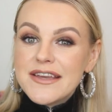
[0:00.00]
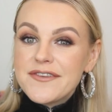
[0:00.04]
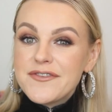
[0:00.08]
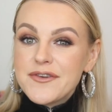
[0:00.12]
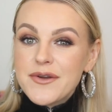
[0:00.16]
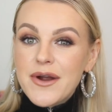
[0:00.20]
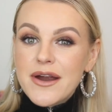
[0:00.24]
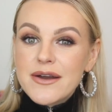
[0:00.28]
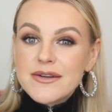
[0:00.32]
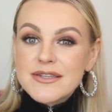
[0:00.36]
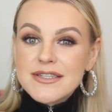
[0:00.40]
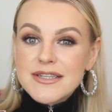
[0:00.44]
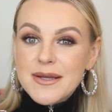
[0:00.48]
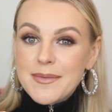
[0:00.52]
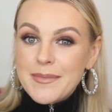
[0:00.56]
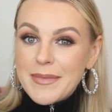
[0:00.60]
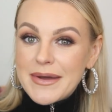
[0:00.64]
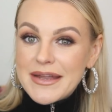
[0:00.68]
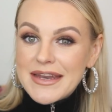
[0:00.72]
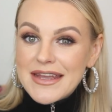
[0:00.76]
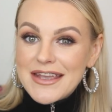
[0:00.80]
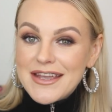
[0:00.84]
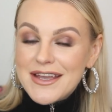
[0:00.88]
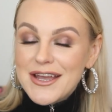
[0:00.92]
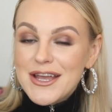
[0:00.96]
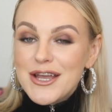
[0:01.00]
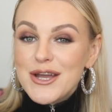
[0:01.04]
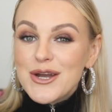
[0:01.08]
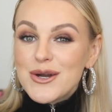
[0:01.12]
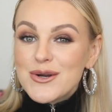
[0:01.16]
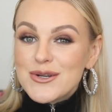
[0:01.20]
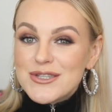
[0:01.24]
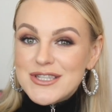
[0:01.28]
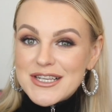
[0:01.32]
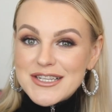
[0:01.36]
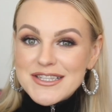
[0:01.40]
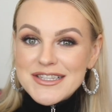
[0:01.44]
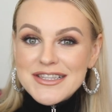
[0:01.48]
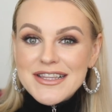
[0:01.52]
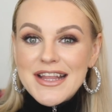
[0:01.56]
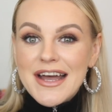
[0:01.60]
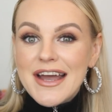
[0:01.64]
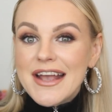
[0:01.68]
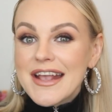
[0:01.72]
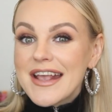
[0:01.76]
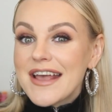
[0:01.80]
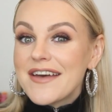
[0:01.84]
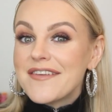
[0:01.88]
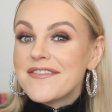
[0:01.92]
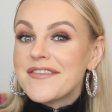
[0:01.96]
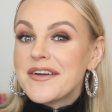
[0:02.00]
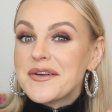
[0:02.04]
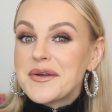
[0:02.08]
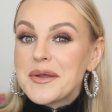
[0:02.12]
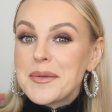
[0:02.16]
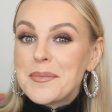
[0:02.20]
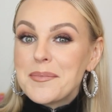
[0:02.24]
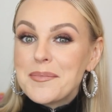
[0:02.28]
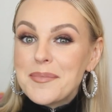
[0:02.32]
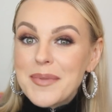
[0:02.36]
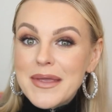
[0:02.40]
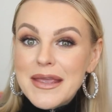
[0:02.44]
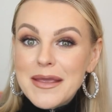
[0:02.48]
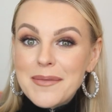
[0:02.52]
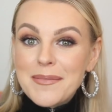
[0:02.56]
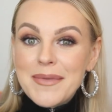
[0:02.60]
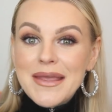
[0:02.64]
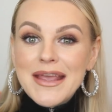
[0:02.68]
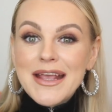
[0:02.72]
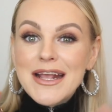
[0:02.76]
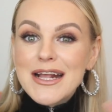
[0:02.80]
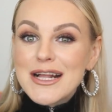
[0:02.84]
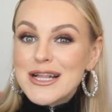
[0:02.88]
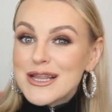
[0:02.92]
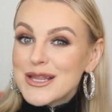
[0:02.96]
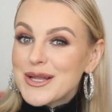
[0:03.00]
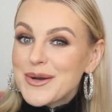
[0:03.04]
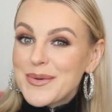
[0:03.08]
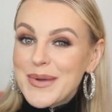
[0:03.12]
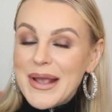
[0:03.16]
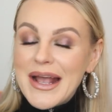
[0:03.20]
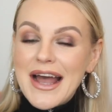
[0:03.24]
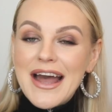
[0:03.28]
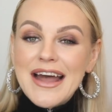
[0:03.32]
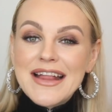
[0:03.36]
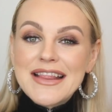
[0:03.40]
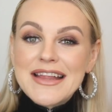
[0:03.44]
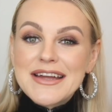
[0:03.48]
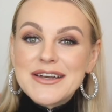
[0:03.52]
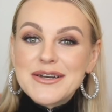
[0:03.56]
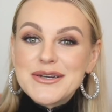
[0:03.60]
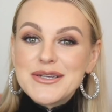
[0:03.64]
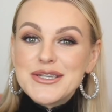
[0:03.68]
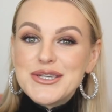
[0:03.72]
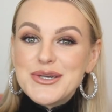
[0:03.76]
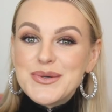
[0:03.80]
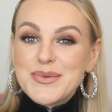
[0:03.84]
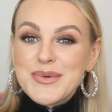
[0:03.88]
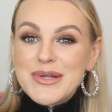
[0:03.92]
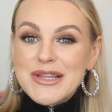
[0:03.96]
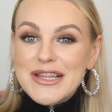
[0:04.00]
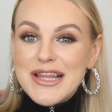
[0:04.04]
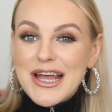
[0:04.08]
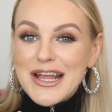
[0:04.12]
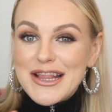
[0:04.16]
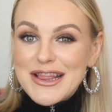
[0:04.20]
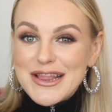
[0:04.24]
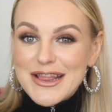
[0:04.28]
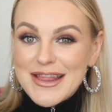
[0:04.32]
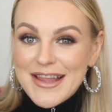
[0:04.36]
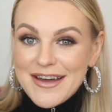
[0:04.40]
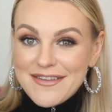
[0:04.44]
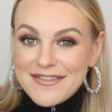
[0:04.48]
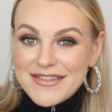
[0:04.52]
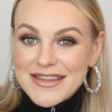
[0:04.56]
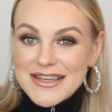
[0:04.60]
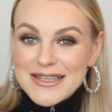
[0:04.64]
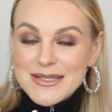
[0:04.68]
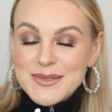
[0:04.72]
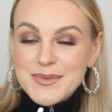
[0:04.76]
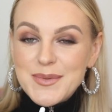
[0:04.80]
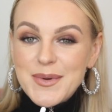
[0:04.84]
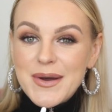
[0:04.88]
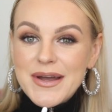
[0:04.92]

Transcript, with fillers: if you are somebody who doesn't like a very beaming, glowing highlighter, you will love this